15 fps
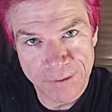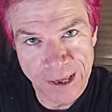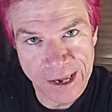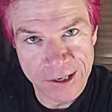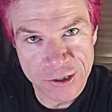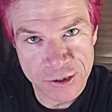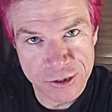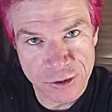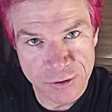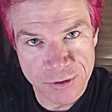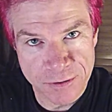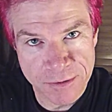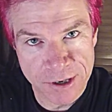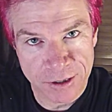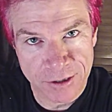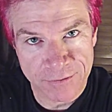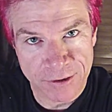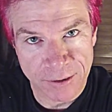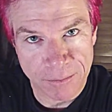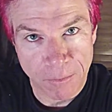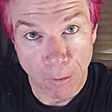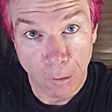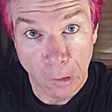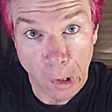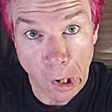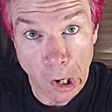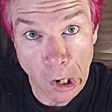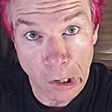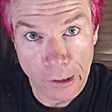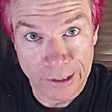Angels are in the middle of a
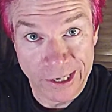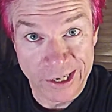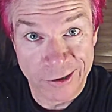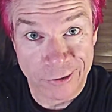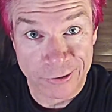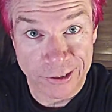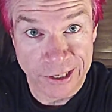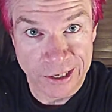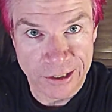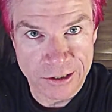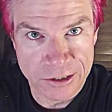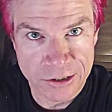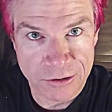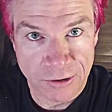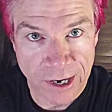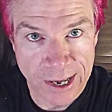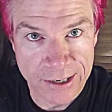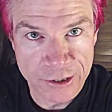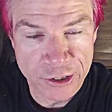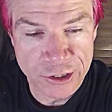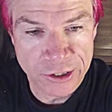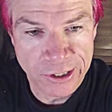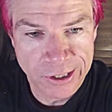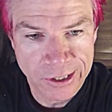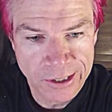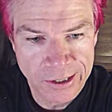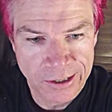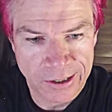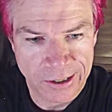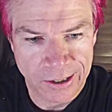long interleague stretch.
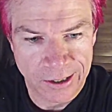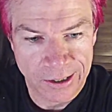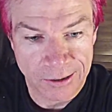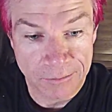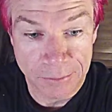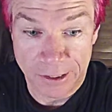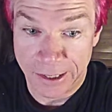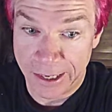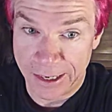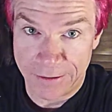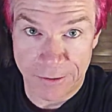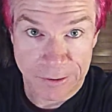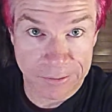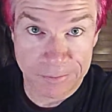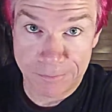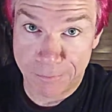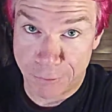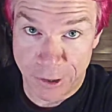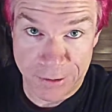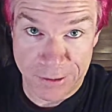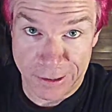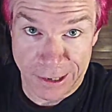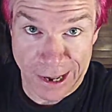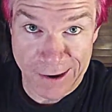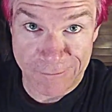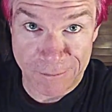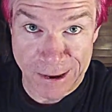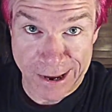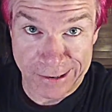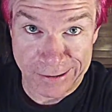But hey, they're breathing
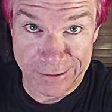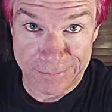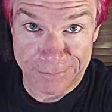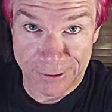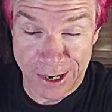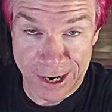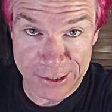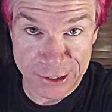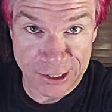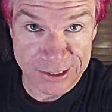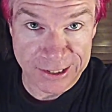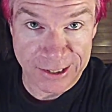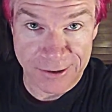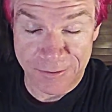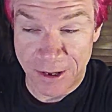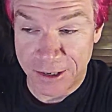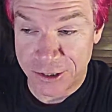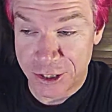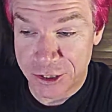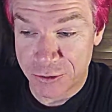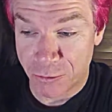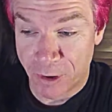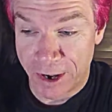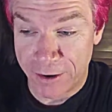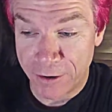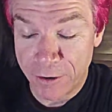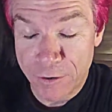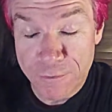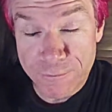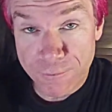life back into the project here. They just went
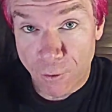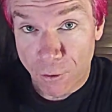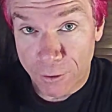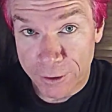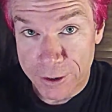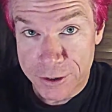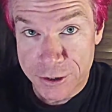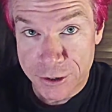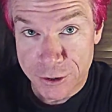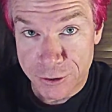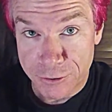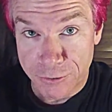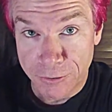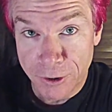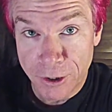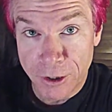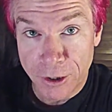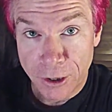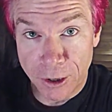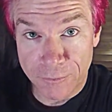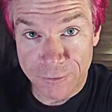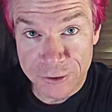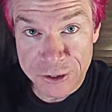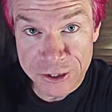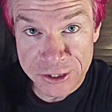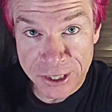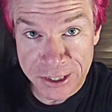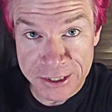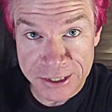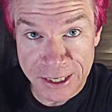4-2 over
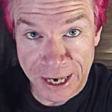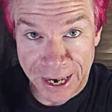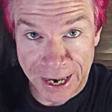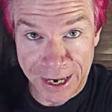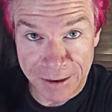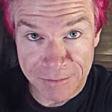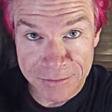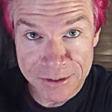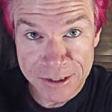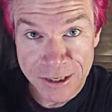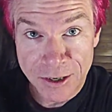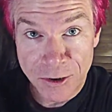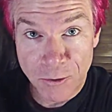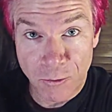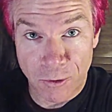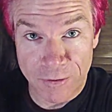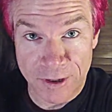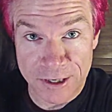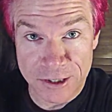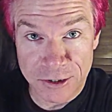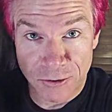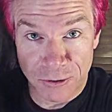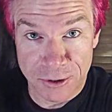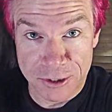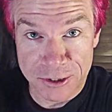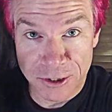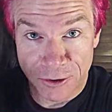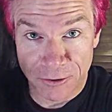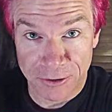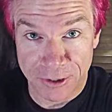6 games where they scored a
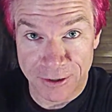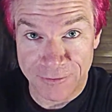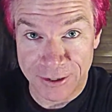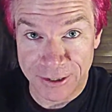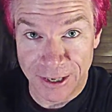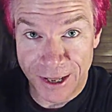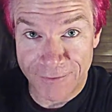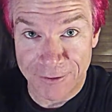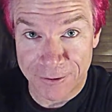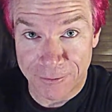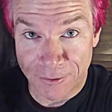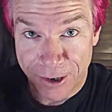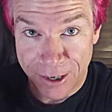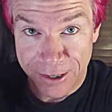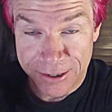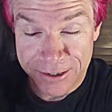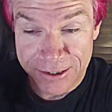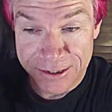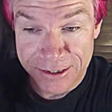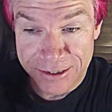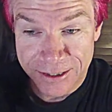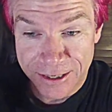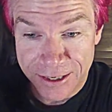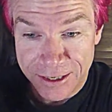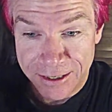total of 11 runs.